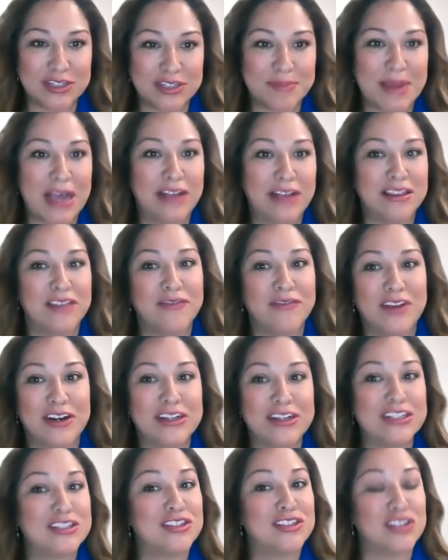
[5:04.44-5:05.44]
about the
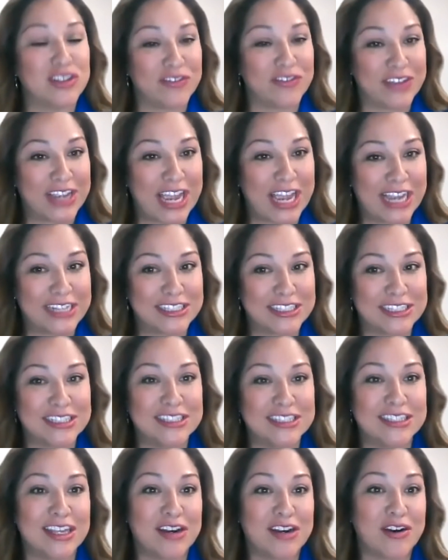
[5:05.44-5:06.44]
various
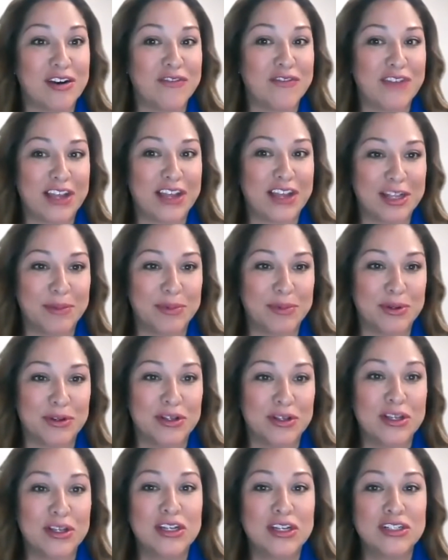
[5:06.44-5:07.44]
certifications that are
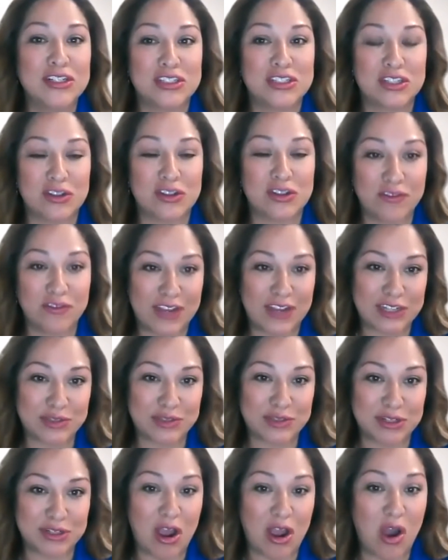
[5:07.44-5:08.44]
available to
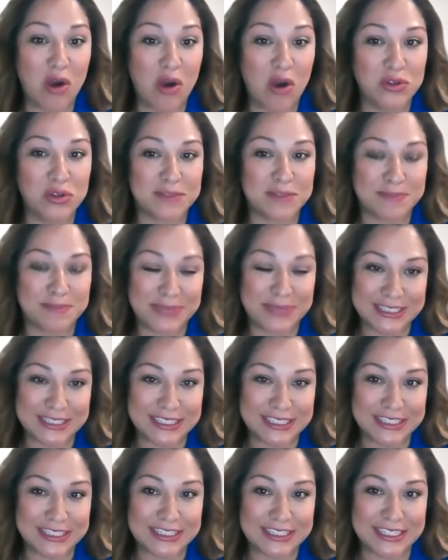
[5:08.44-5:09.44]
veteran owned
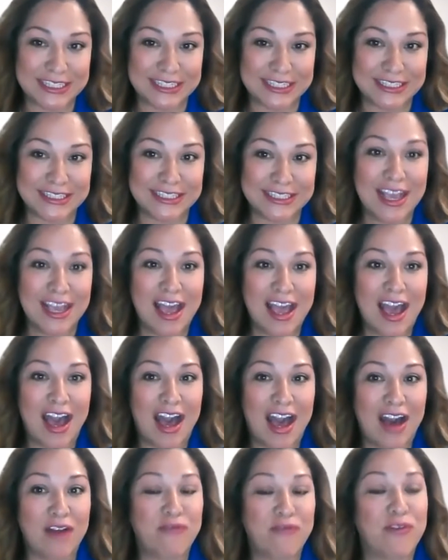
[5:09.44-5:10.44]
businesses
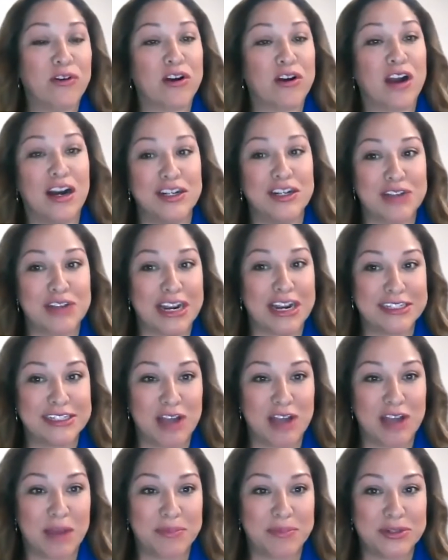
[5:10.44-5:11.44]
uh, for
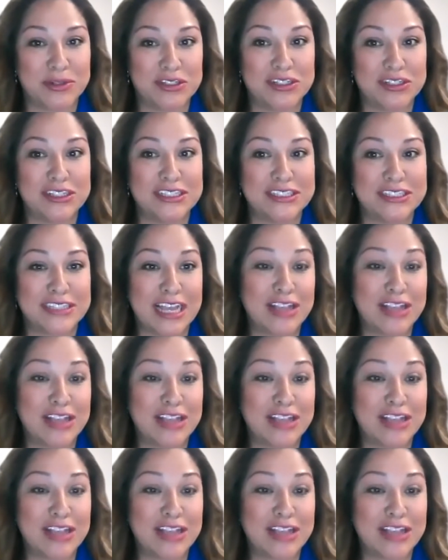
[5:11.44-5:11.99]
contracting opportunities.